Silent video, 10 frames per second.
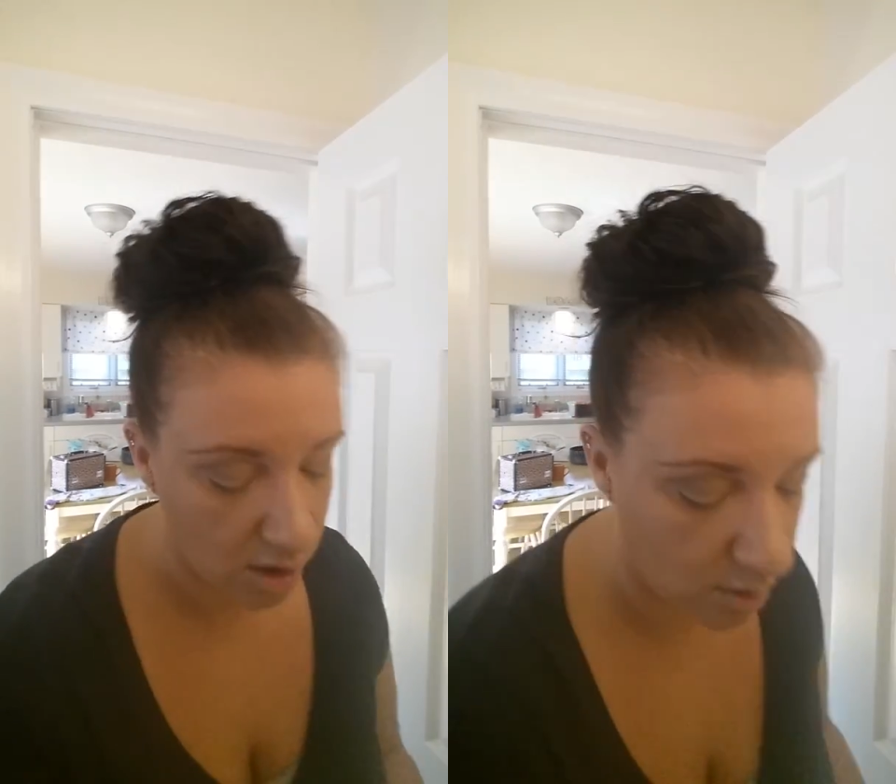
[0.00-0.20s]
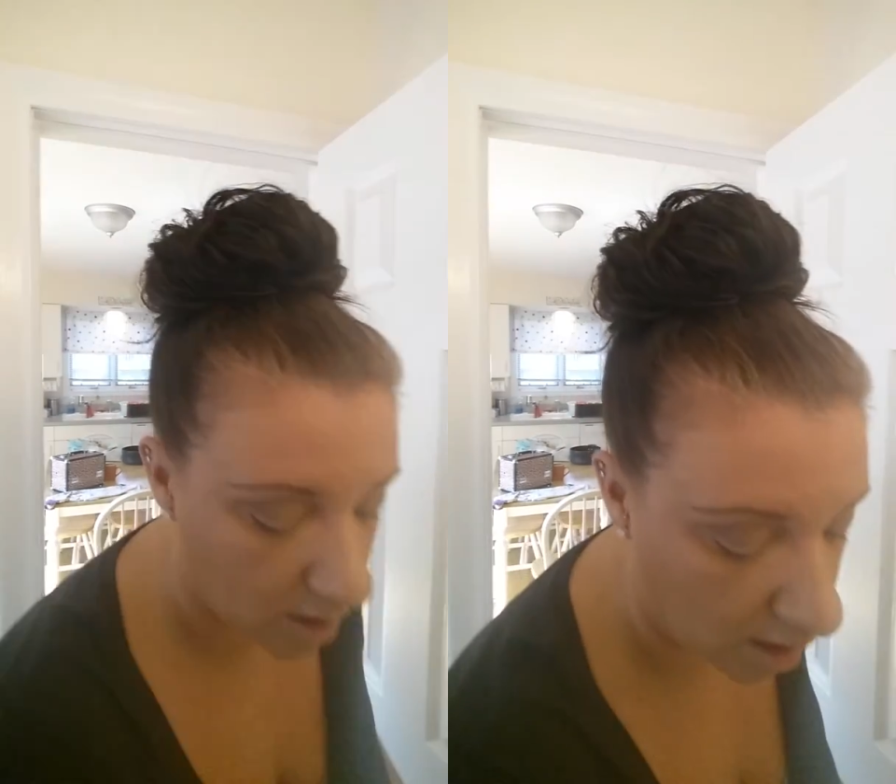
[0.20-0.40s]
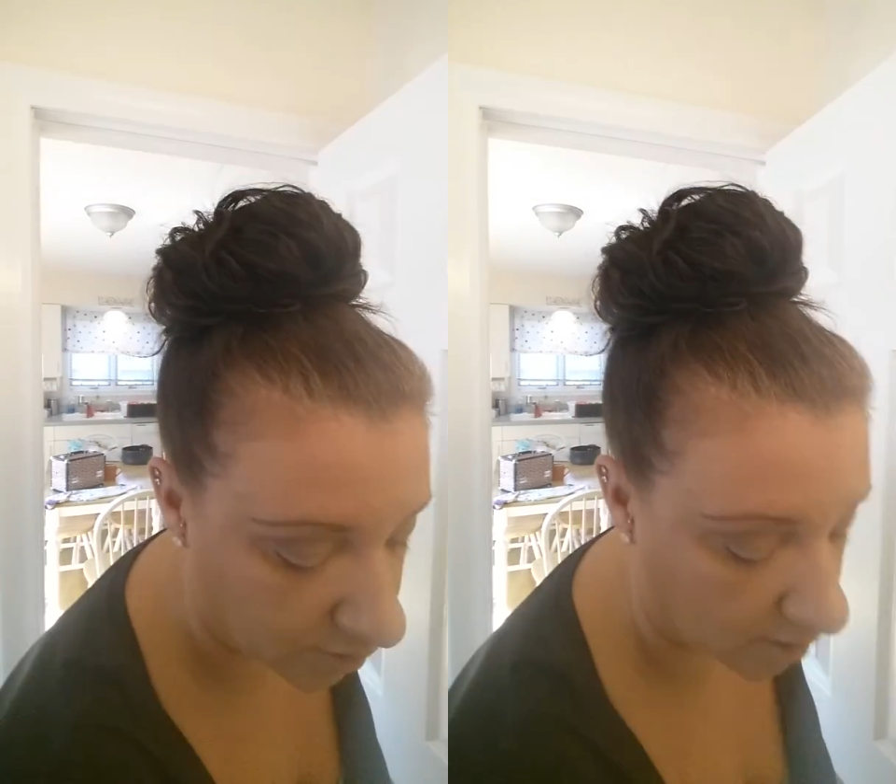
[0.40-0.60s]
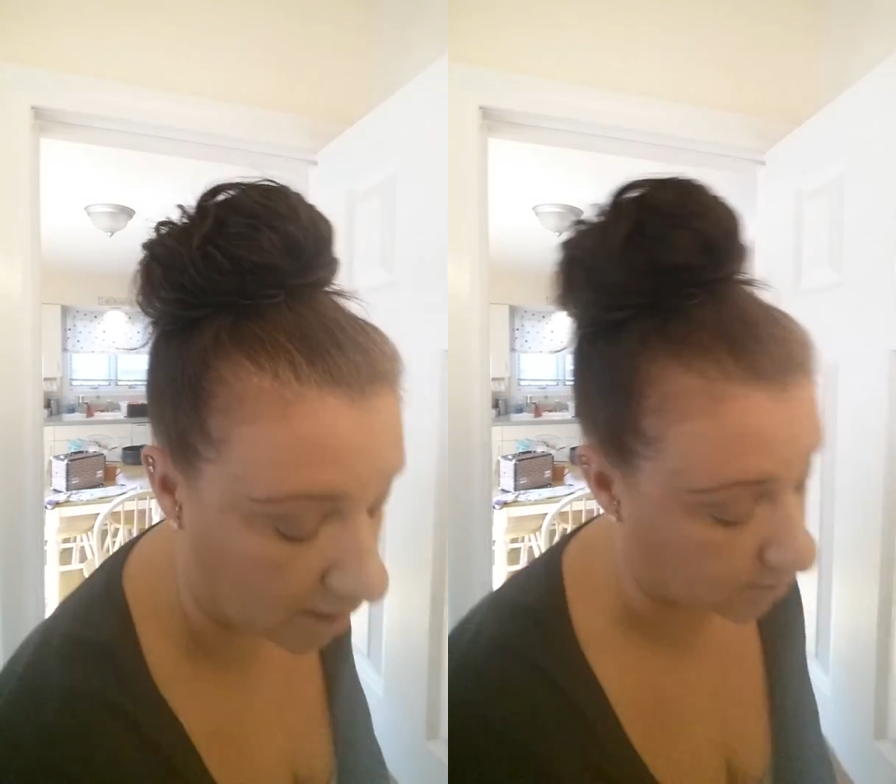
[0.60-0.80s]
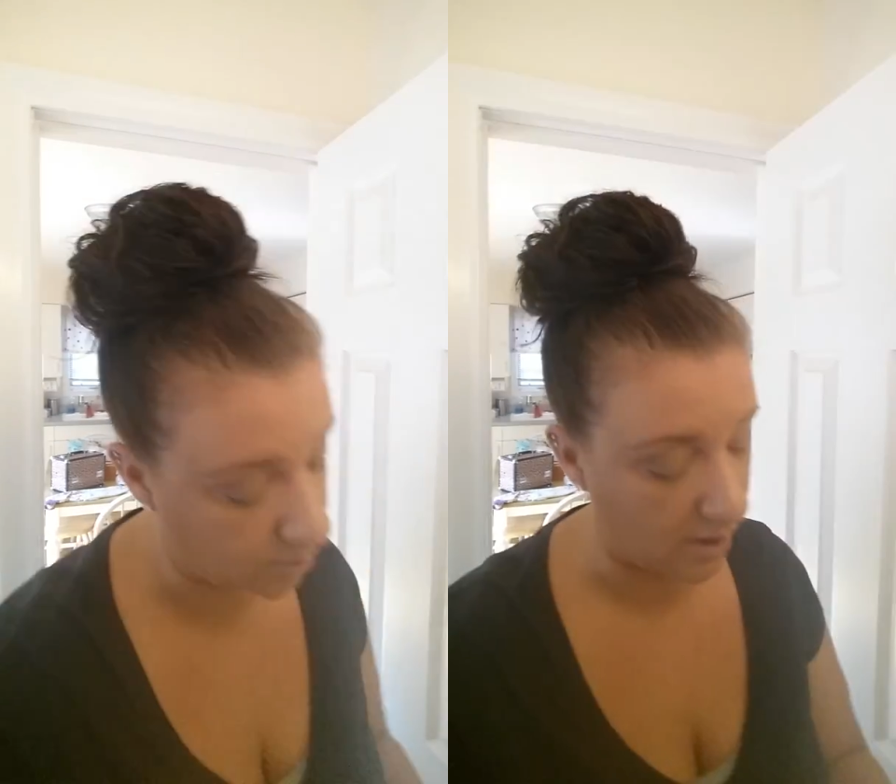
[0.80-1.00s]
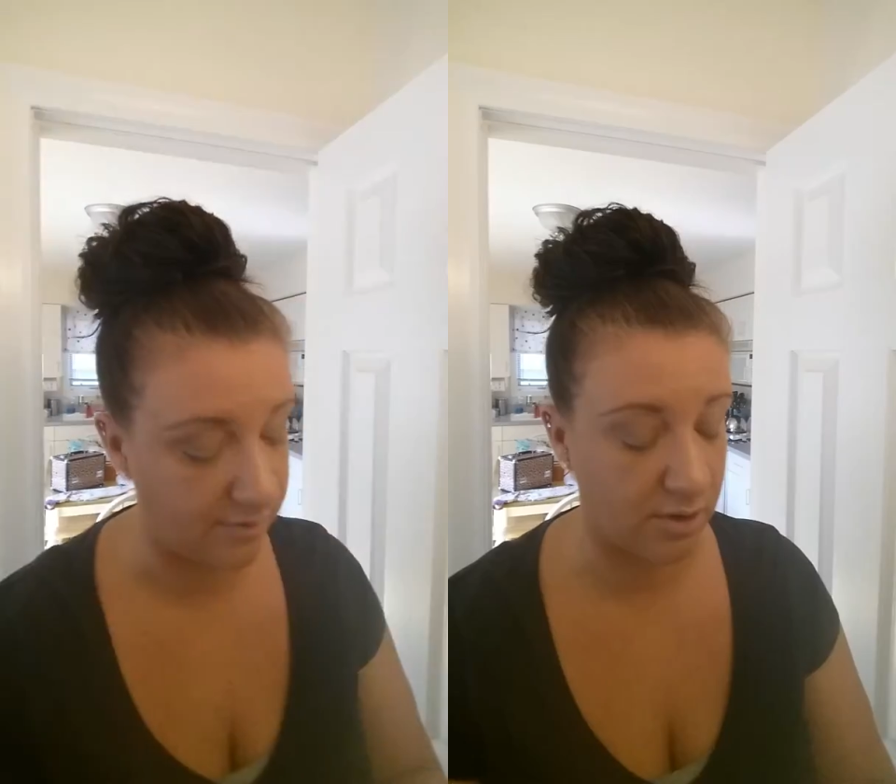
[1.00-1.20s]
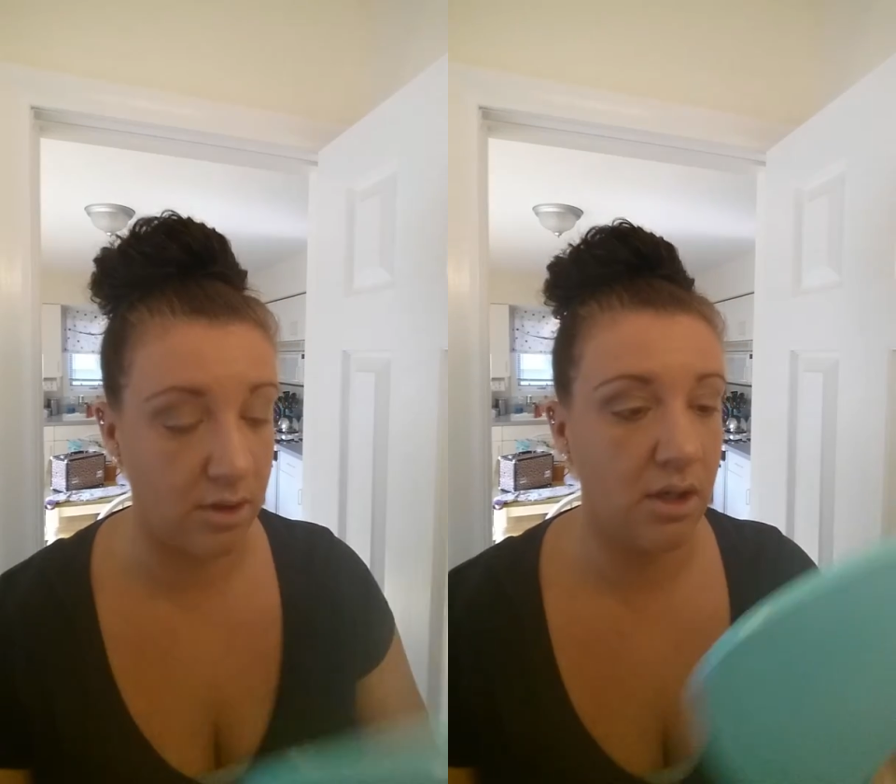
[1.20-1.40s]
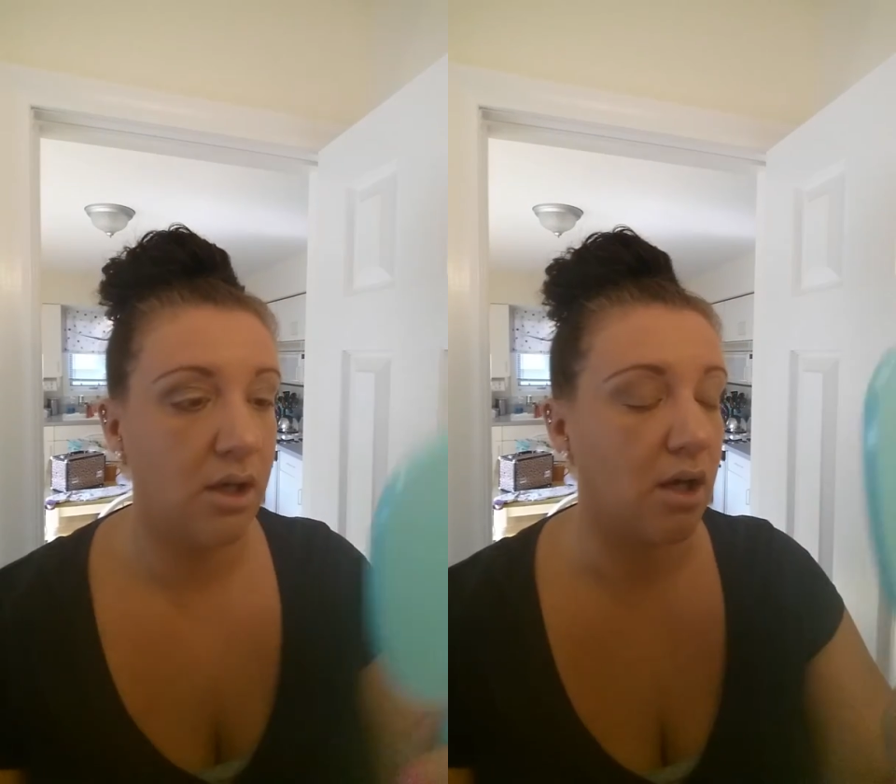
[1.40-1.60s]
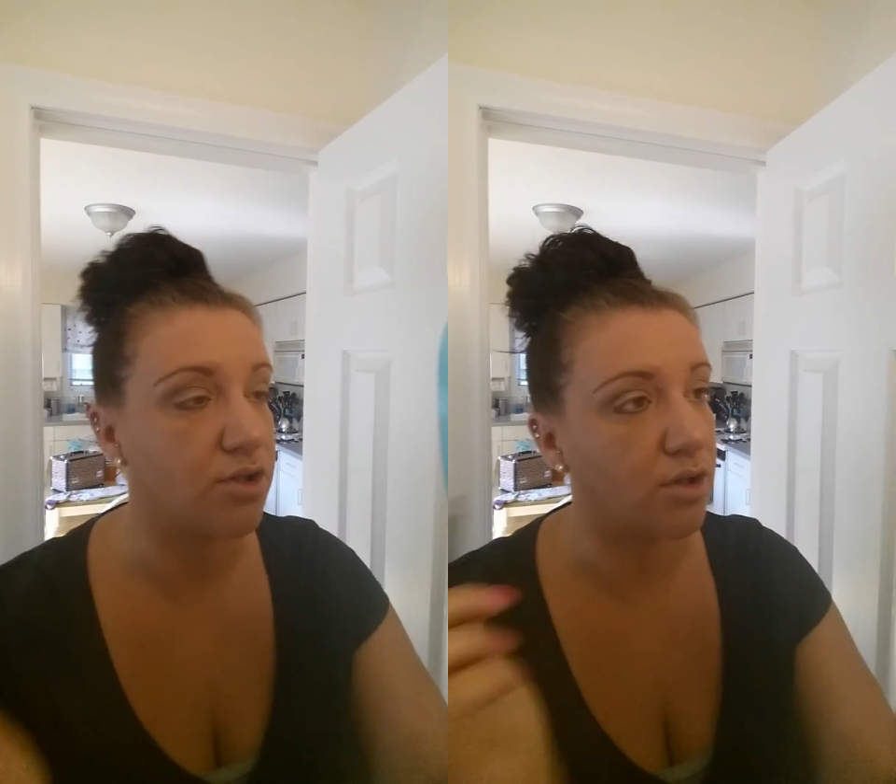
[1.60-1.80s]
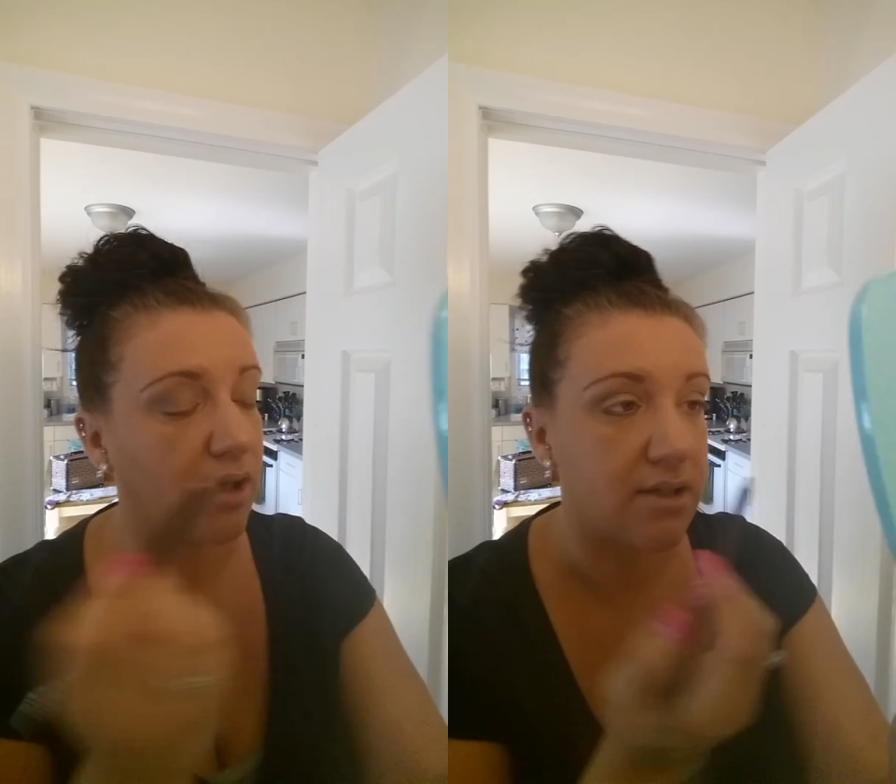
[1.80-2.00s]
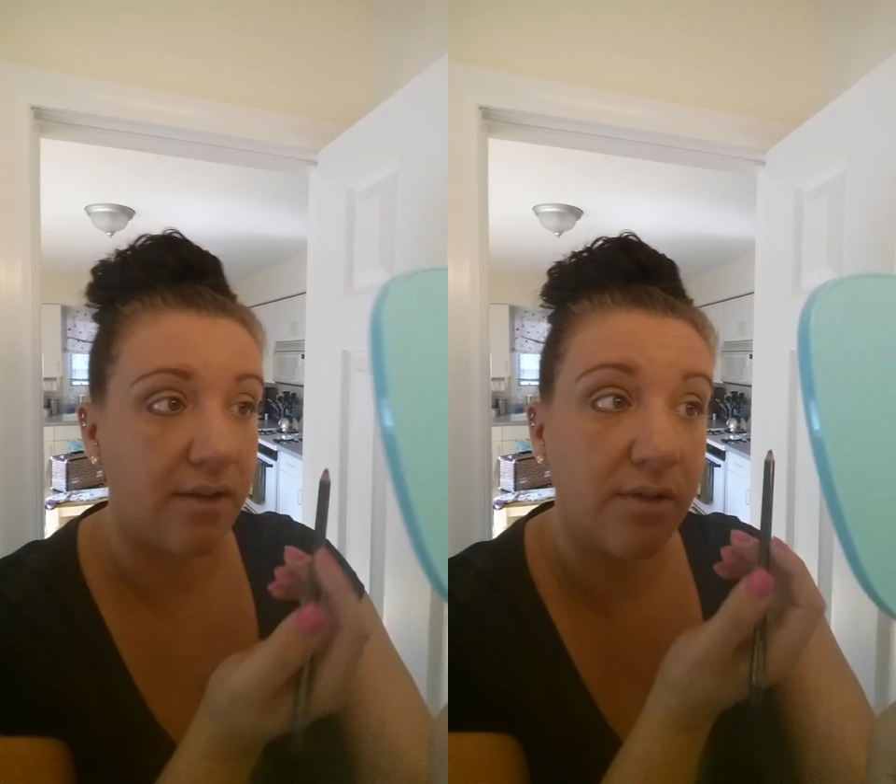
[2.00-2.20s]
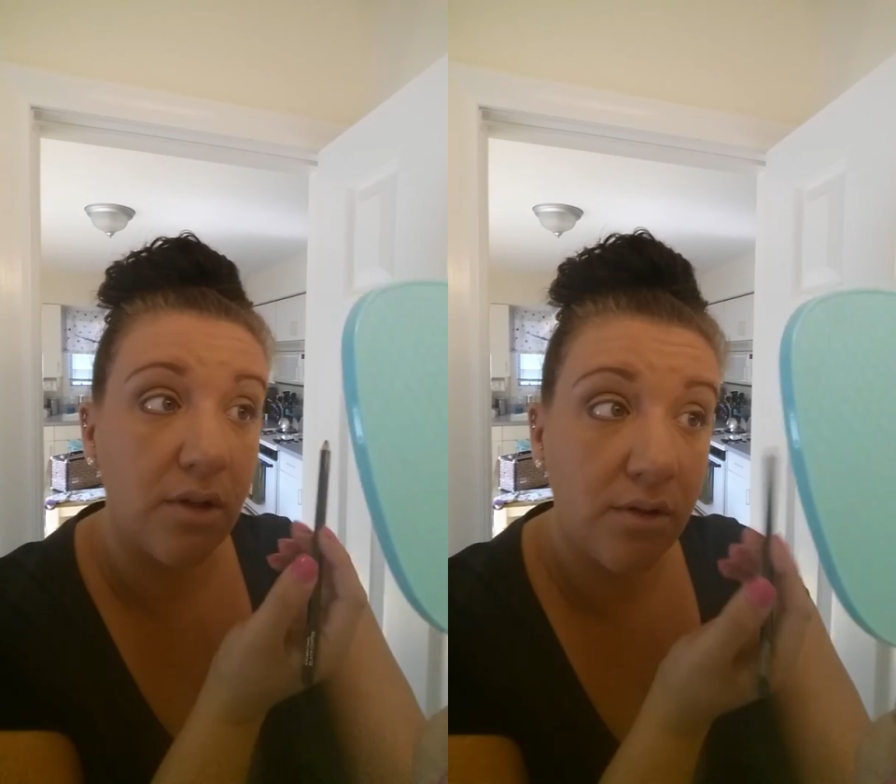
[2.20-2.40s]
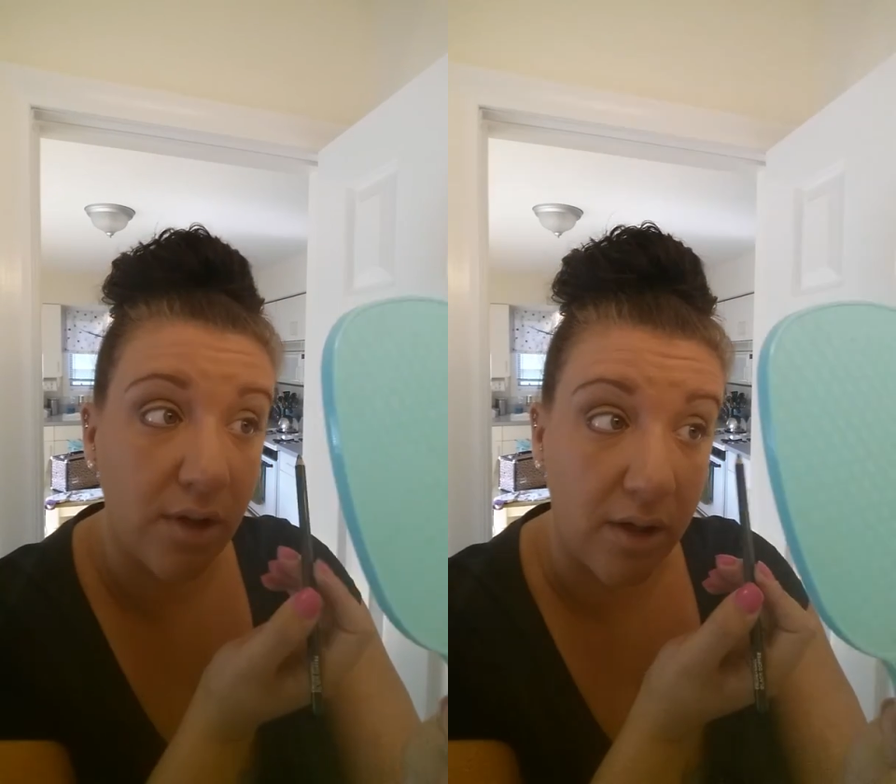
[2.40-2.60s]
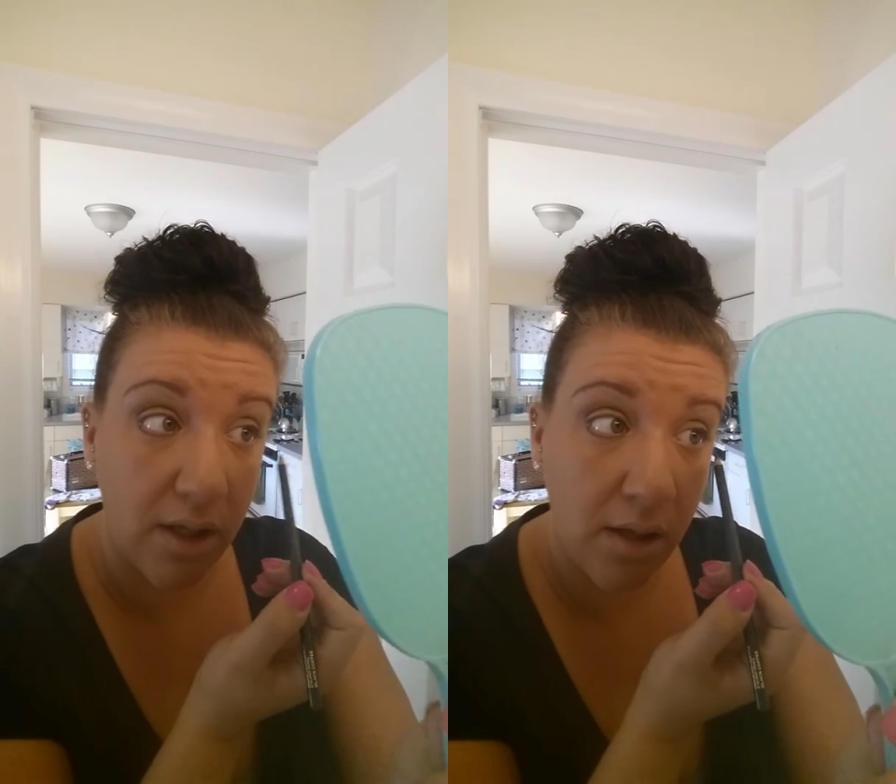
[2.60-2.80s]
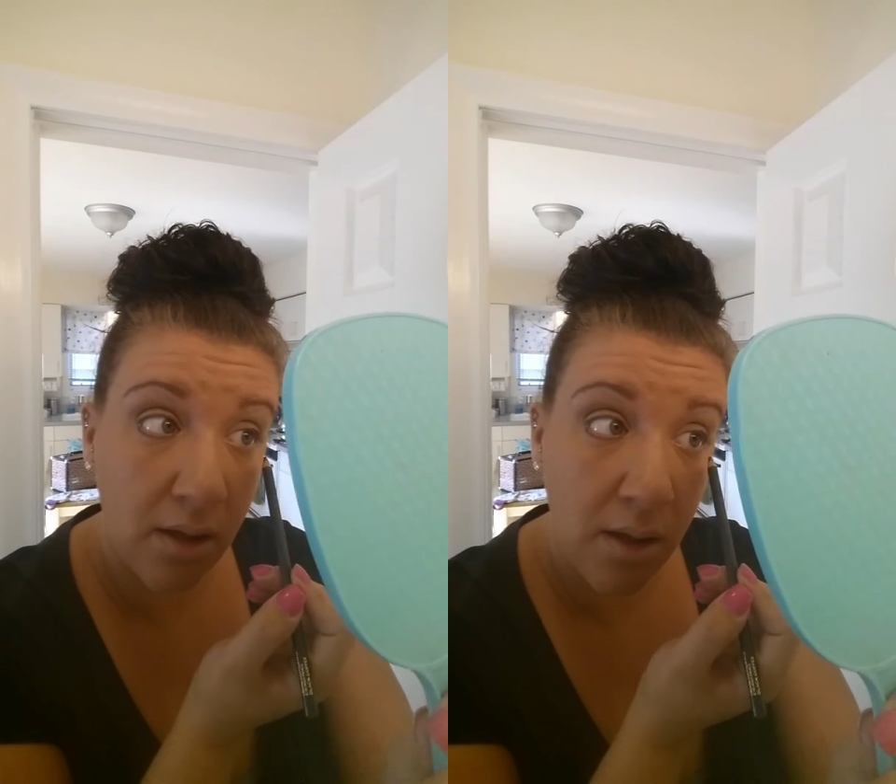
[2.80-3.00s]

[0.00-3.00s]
You know what, I'll do it after. I'll show you guys after, sorry.